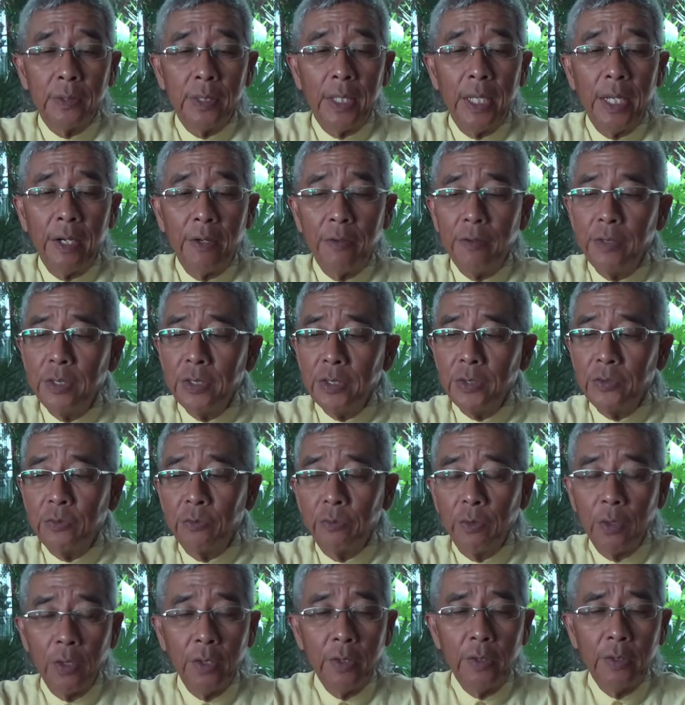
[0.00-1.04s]
Aaron's
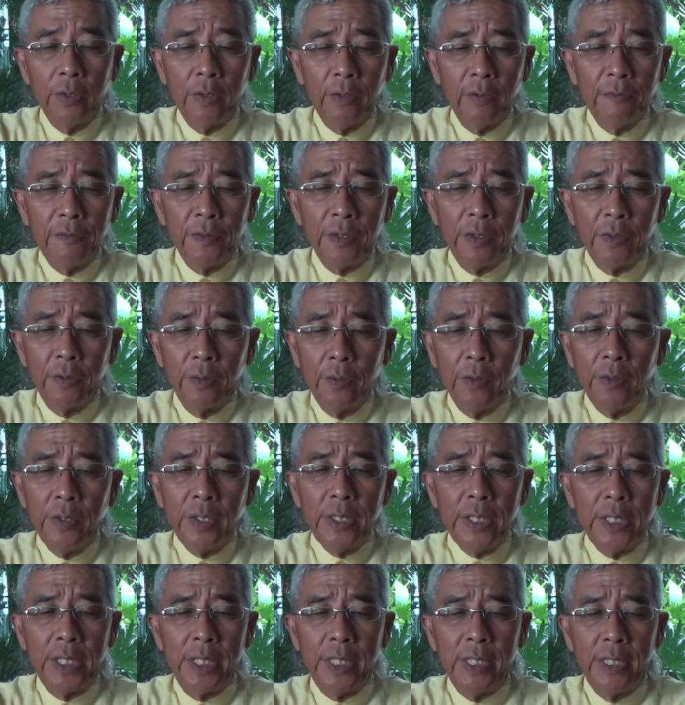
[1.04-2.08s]
rod of
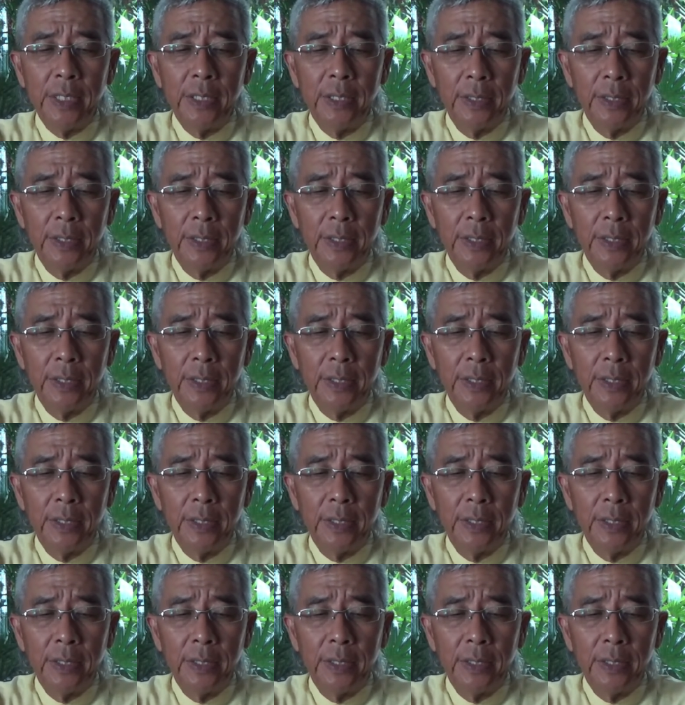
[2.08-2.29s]
authority.